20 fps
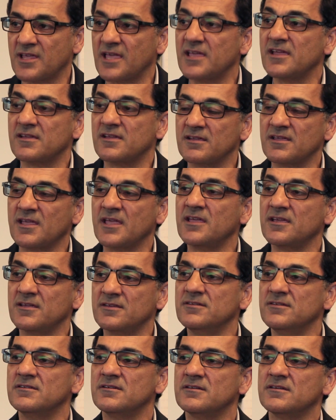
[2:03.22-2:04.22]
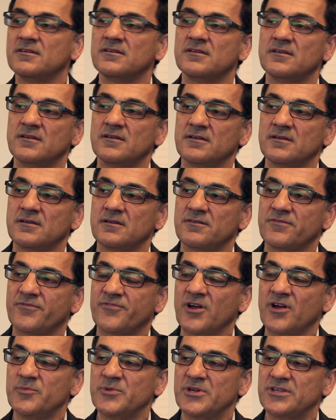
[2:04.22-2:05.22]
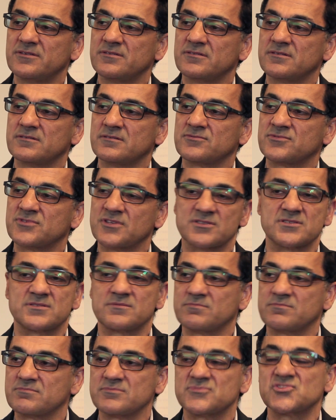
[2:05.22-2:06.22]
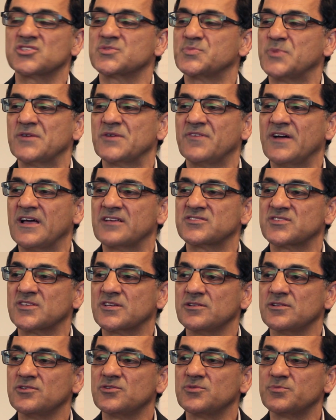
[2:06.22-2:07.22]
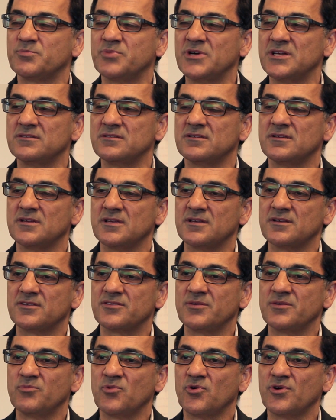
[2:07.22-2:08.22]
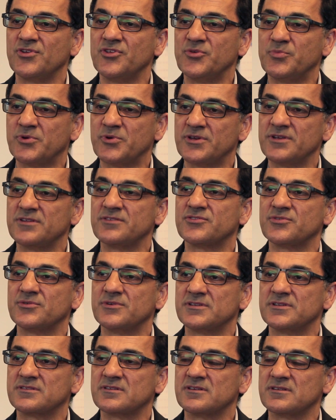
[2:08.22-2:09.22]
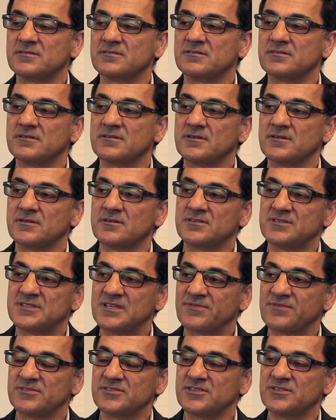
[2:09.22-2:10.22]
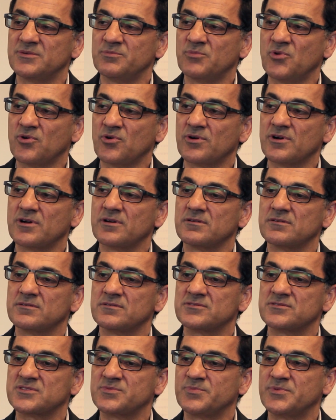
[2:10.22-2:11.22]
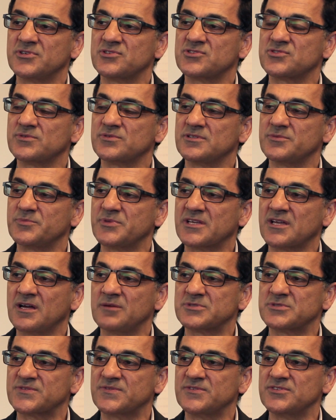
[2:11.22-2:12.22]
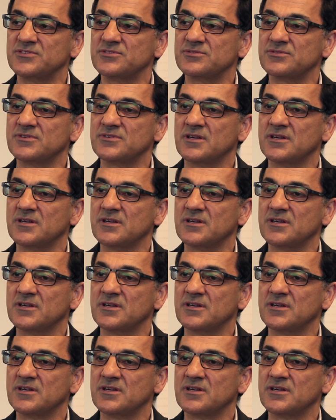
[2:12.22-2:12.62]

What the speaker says: gain from it, just by fasting alone. But the more you put into it, then definitely the more spiritual it becomes for you.